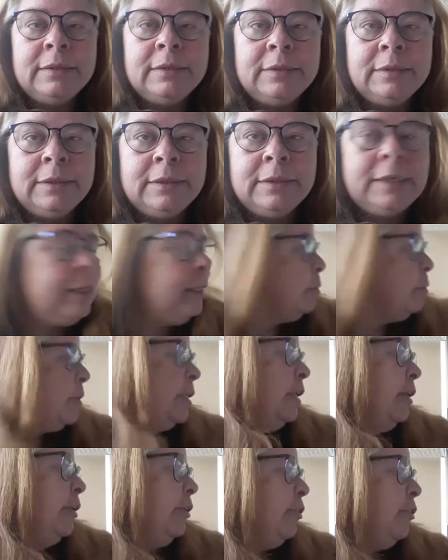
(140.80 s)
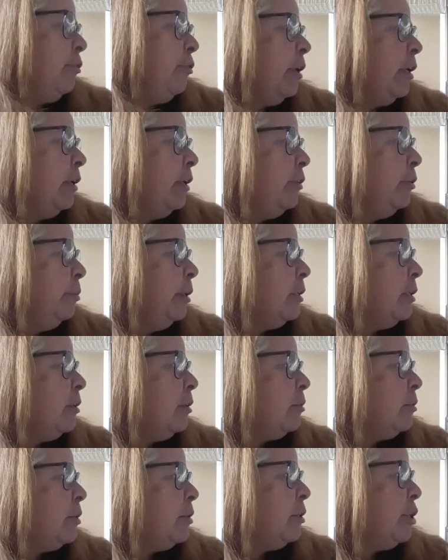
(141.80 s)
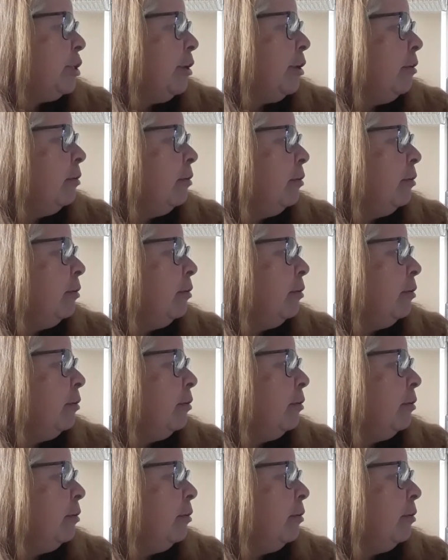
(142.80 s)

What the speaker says: Honey, I'm stealing your truck in 2 weeks to go see Cher.